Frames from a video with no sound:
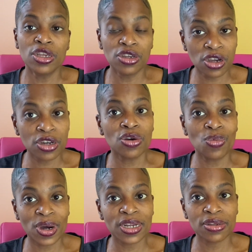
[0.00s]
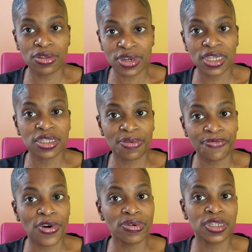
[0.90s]
you're going to want to look at
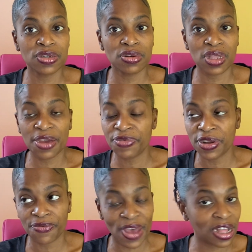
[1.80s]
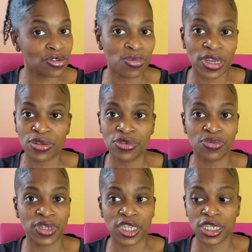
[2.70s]
some folks in your life and evaluate those
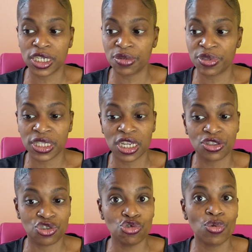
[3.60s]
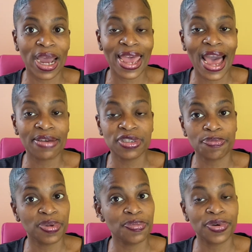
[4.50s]
relationships and say, do I have
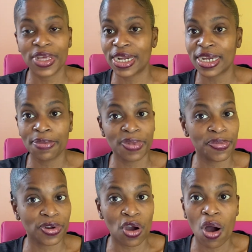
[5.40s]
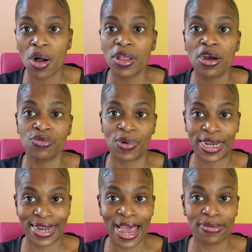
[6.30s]
some people that I can be able to call on
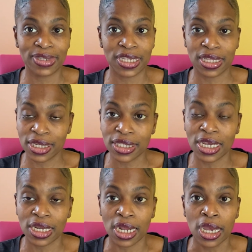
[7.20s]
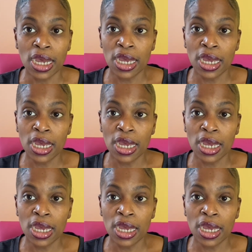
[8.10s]
right now and say, listen,